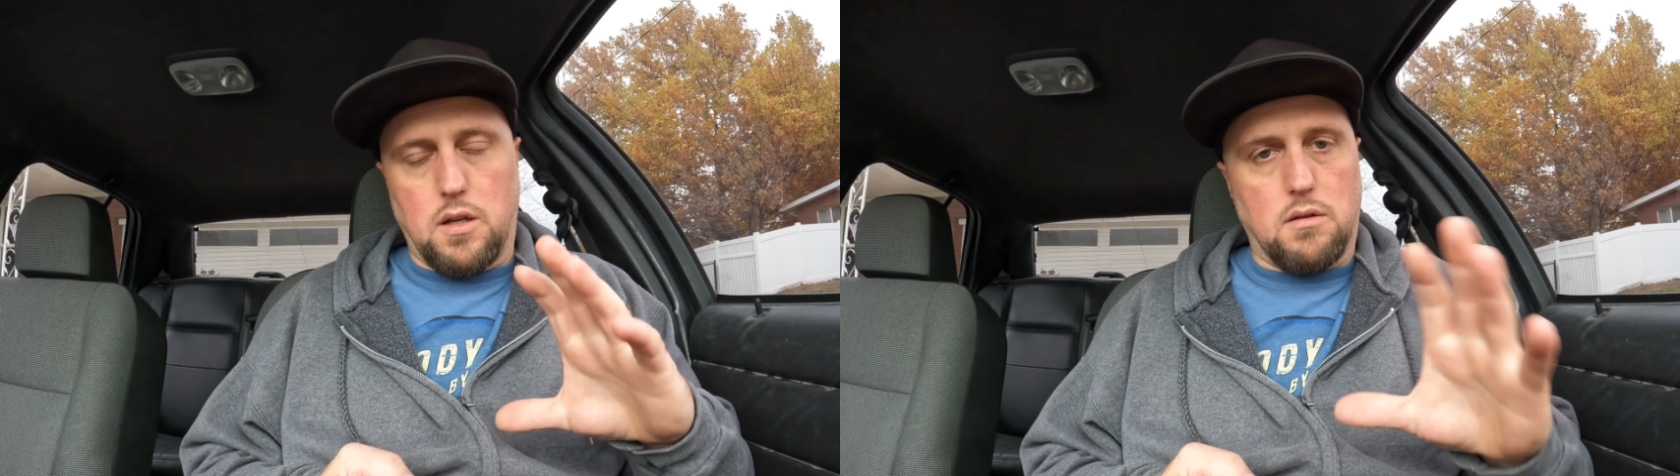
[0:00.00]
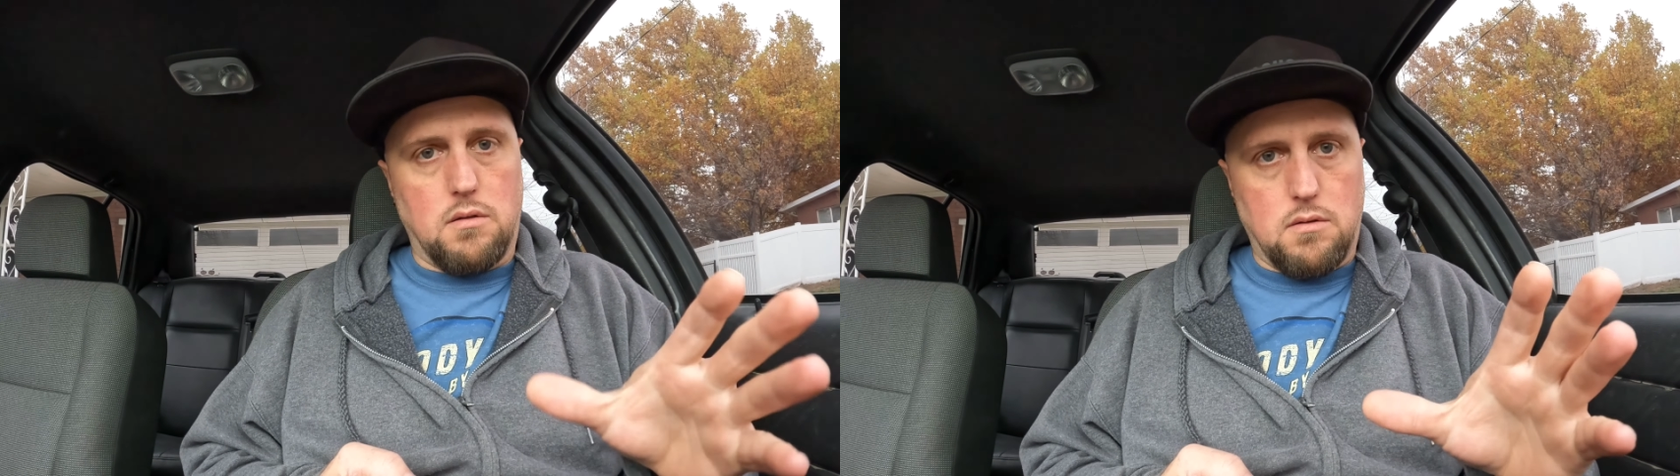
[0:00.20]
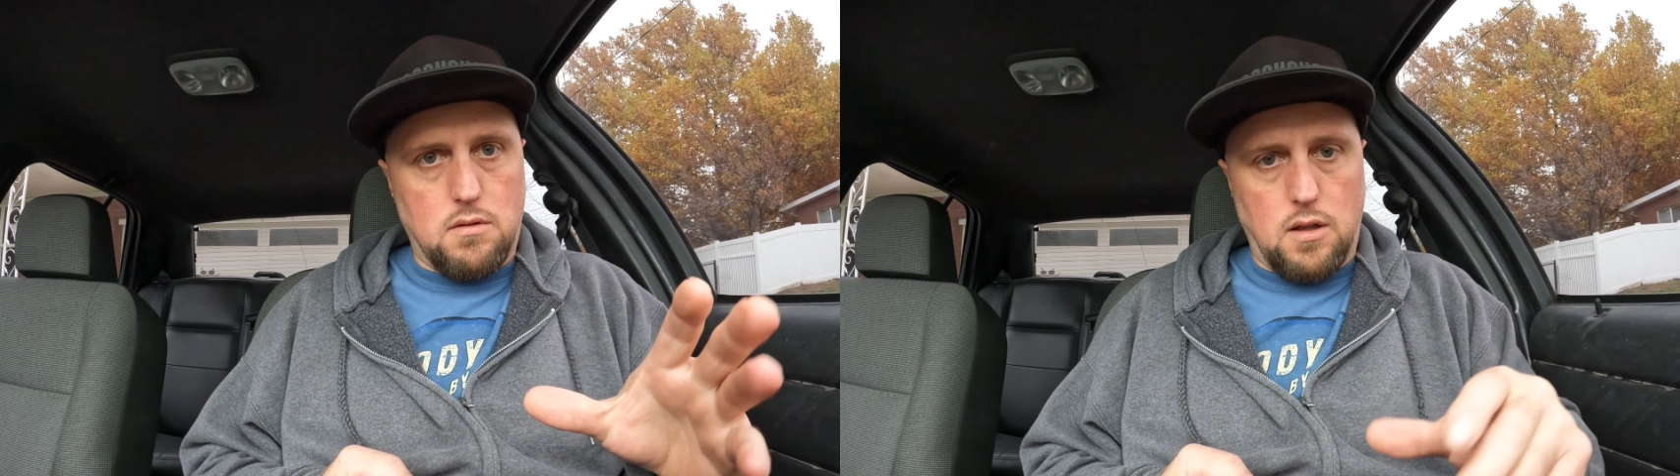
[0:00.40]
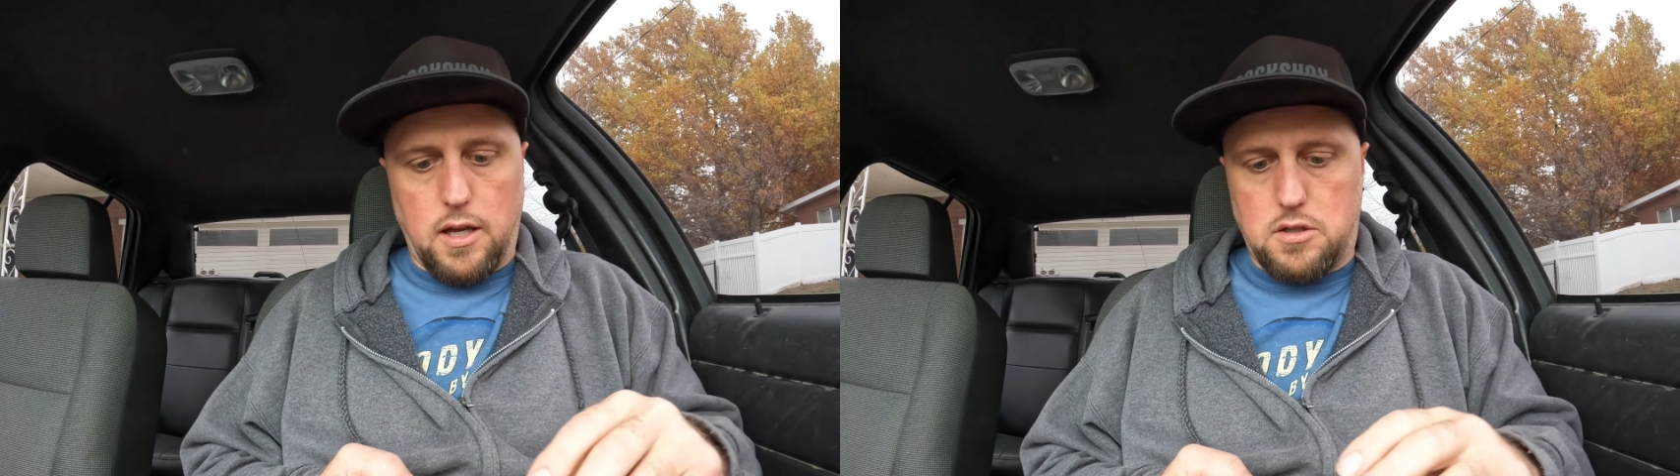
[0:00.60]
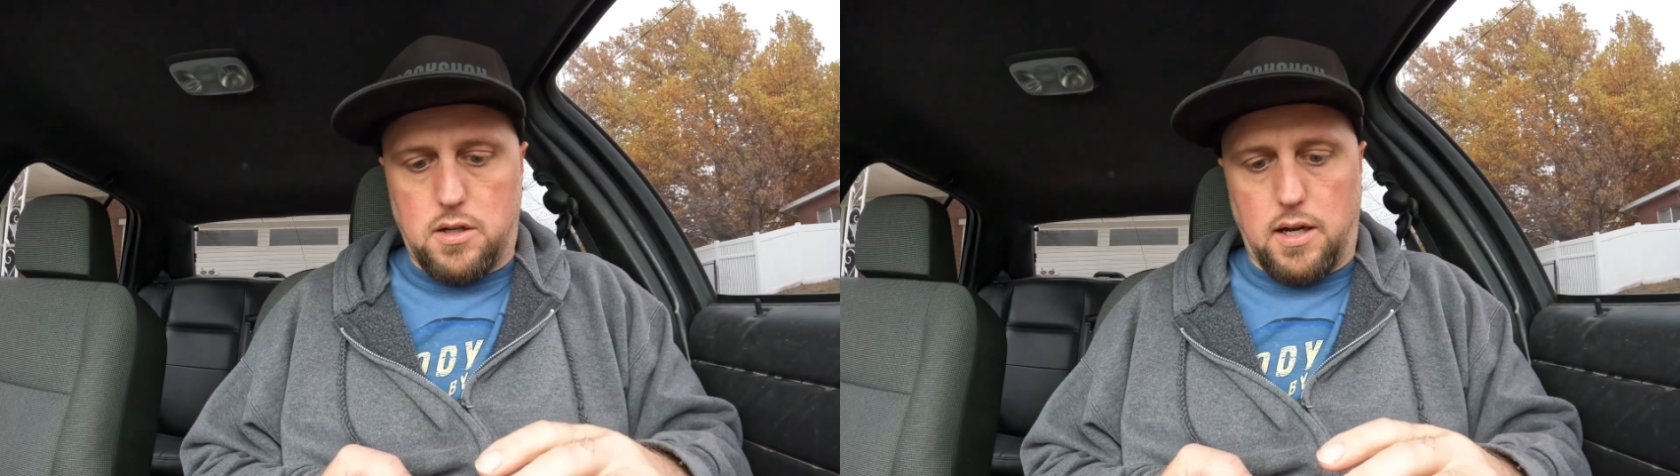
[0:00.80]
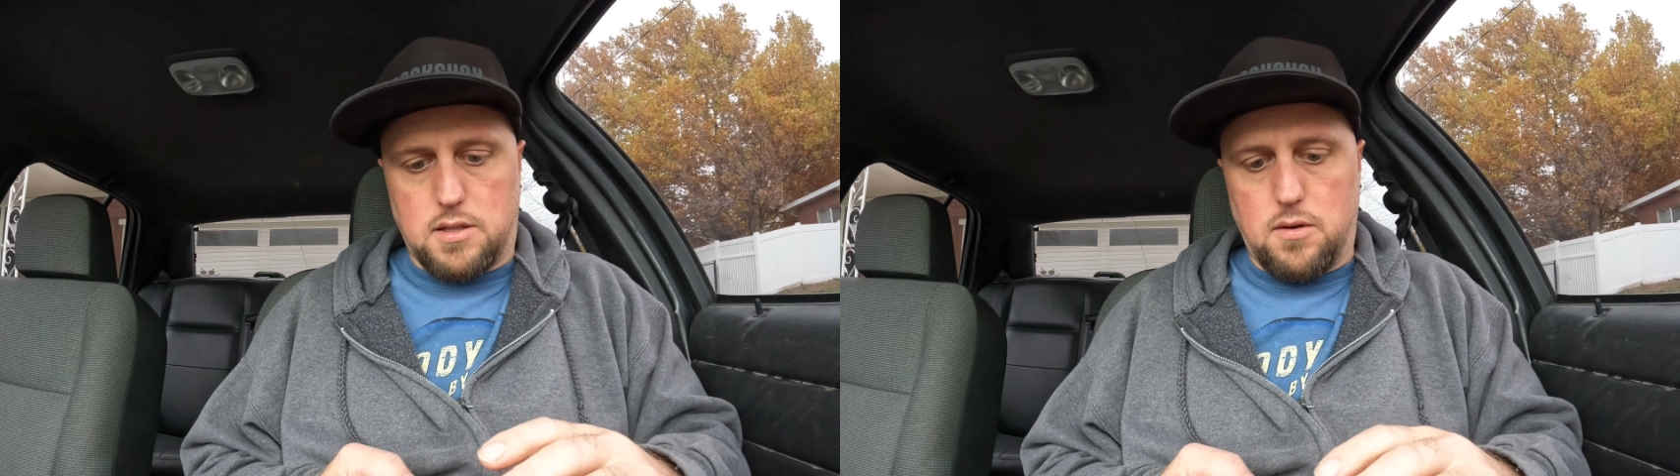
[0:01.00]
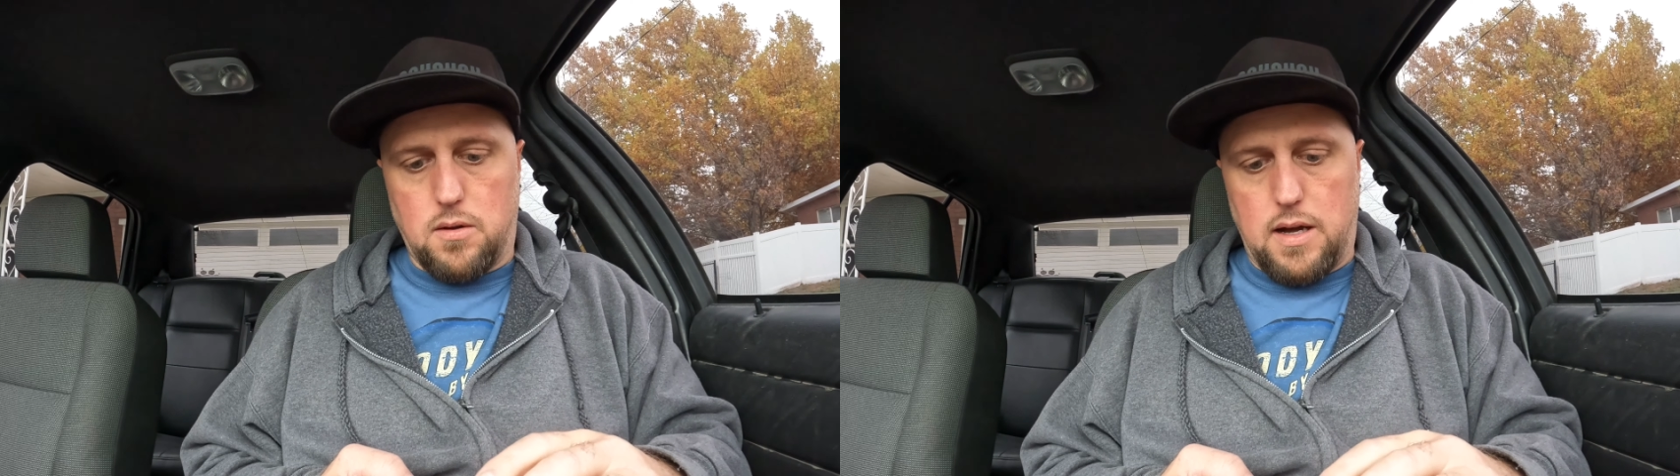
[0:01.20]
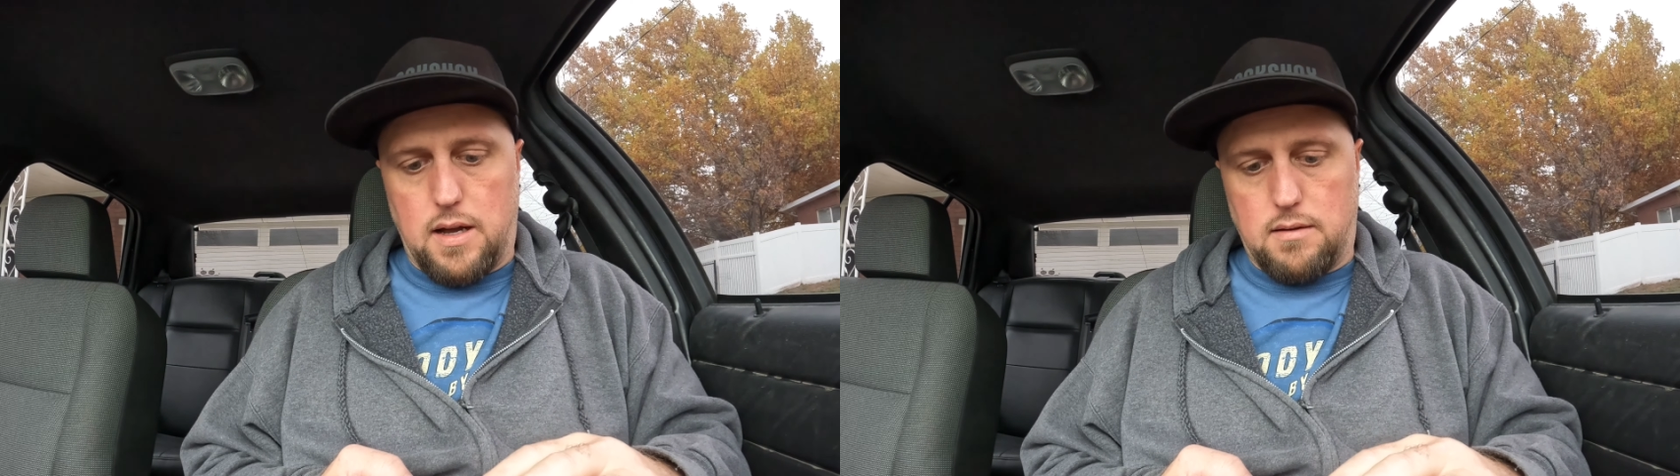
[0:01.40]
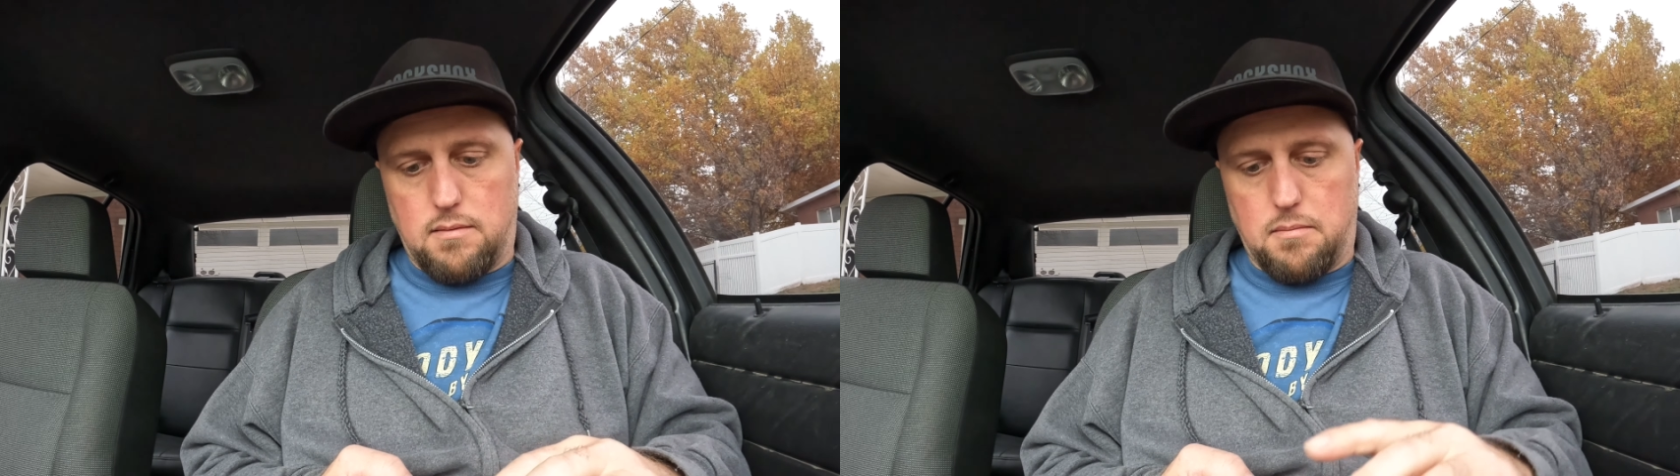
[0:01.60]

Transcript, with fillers: to let you guys know that.